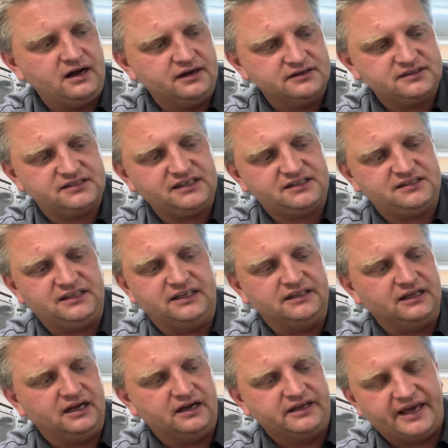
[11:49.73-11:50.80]
16
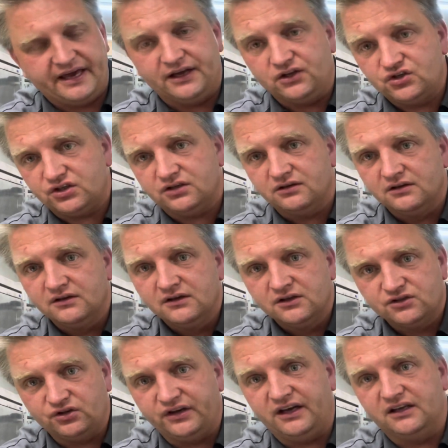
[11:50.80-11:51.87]
gauge.
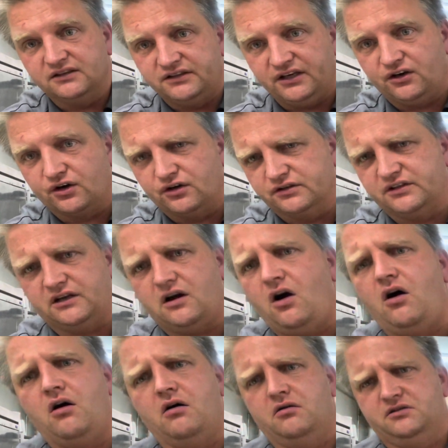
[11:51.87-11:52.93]
So you get a thicker cord. It's like,
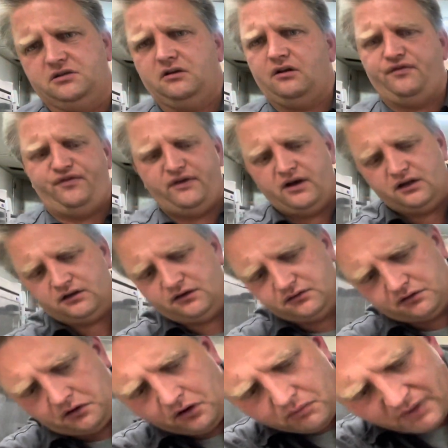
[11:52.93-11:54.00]
oh, it's gonna fit, you know,
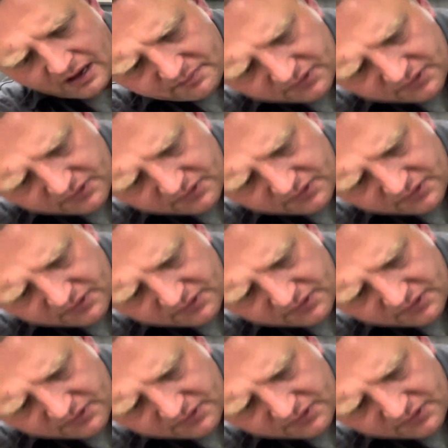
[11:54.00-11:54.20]
the hole might